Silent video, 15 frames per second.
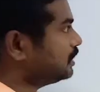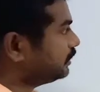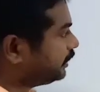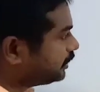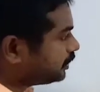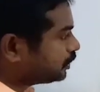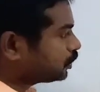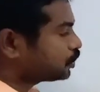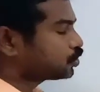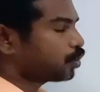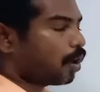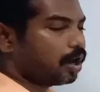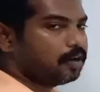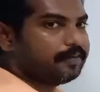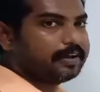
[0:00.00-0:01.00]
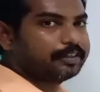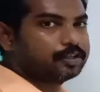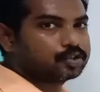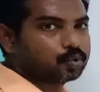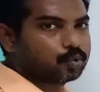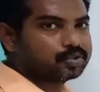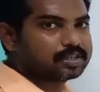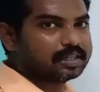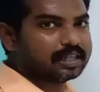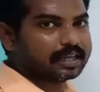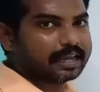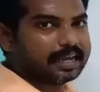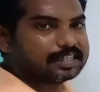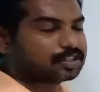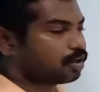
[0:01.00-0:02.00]
This is the solving this question in the
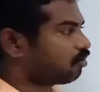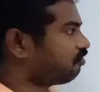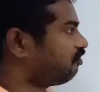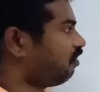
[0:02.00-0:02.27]
case of